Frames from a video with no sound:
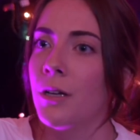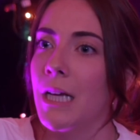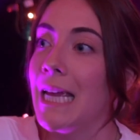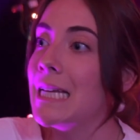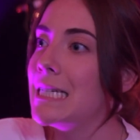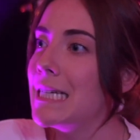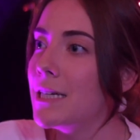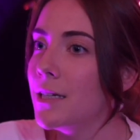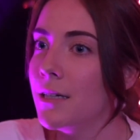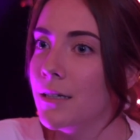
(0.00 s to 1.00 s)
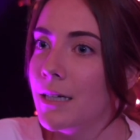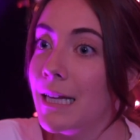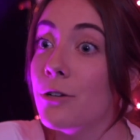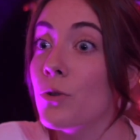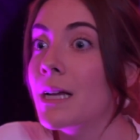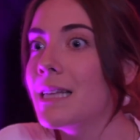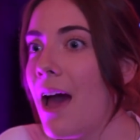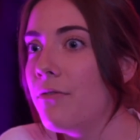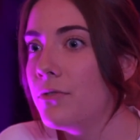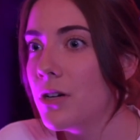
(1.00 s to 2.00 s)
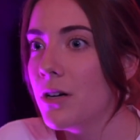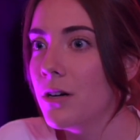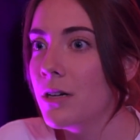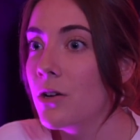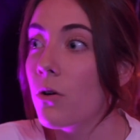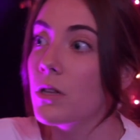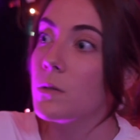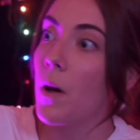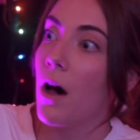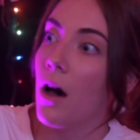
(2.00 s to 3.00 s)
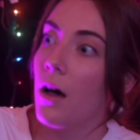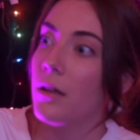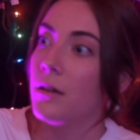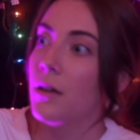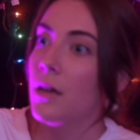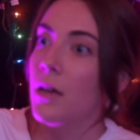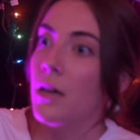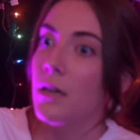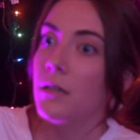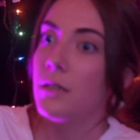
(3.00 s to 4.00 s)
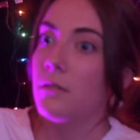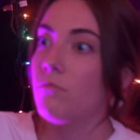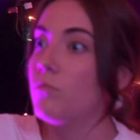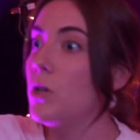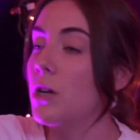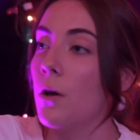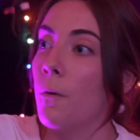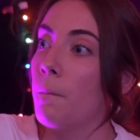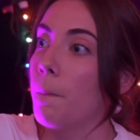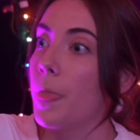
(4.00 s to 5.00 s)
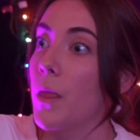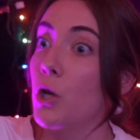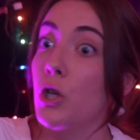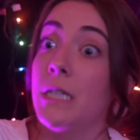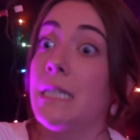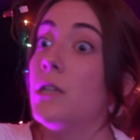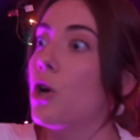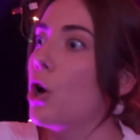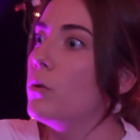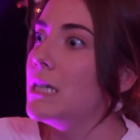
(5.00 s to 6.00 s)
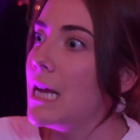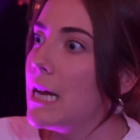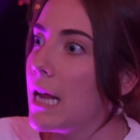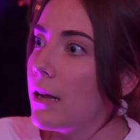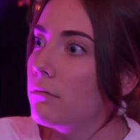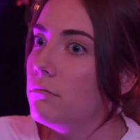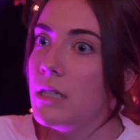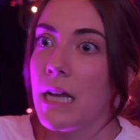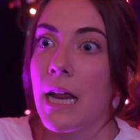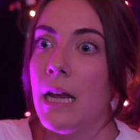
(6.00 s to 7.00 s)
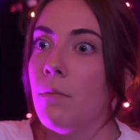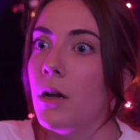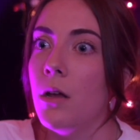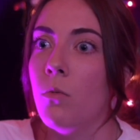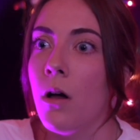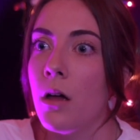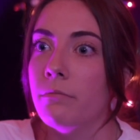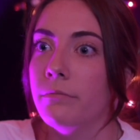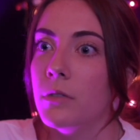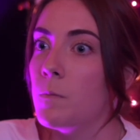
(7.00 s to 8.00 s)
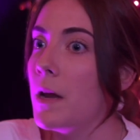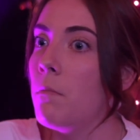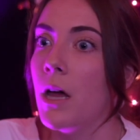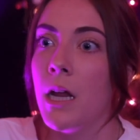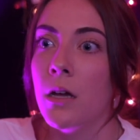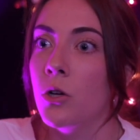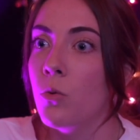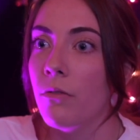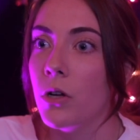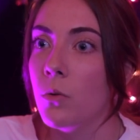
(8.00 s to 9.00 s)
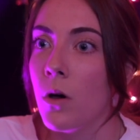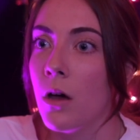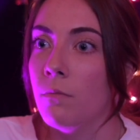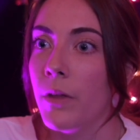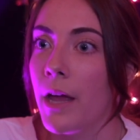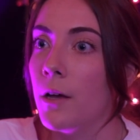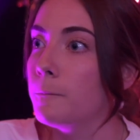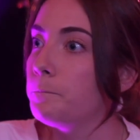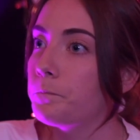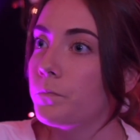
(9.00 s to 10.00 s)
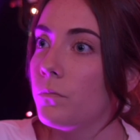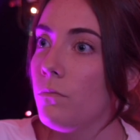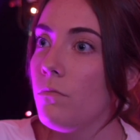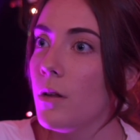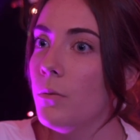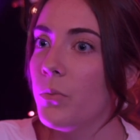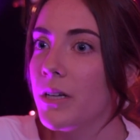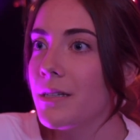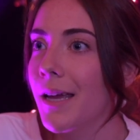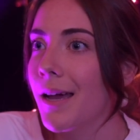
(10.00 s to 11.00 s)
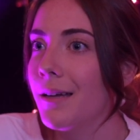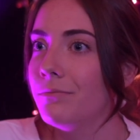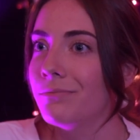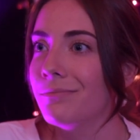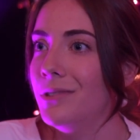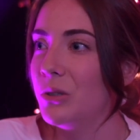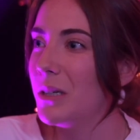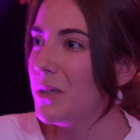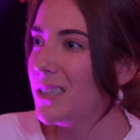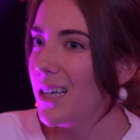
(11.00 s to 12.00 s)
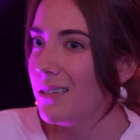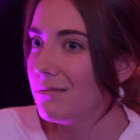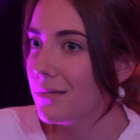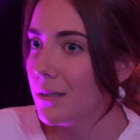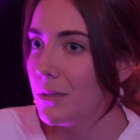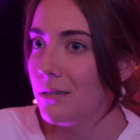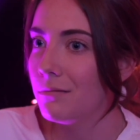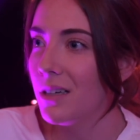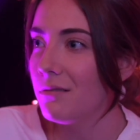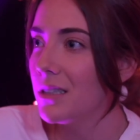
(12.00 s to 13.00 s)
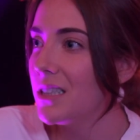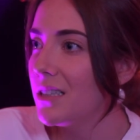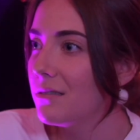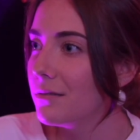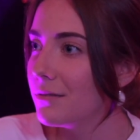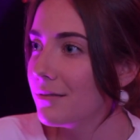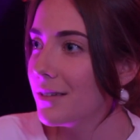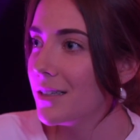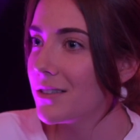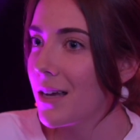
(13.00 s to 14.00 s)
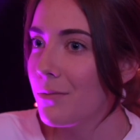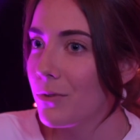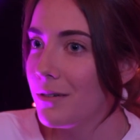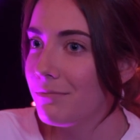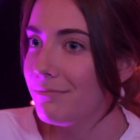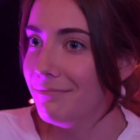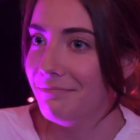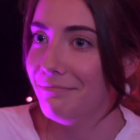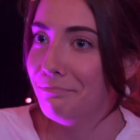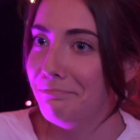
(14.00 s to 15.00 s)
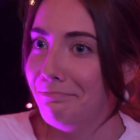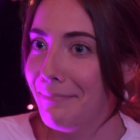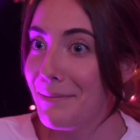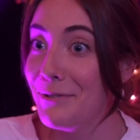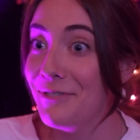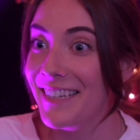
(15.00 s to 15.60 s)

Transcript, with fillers: and dinner and get drinks after and go to the spa and, right. you know, go dating, date anybody you want, spend money on whoever you want. Like, but it's like, I, do I want that? I mean, not really. Yeah. I just kind of want to make movies.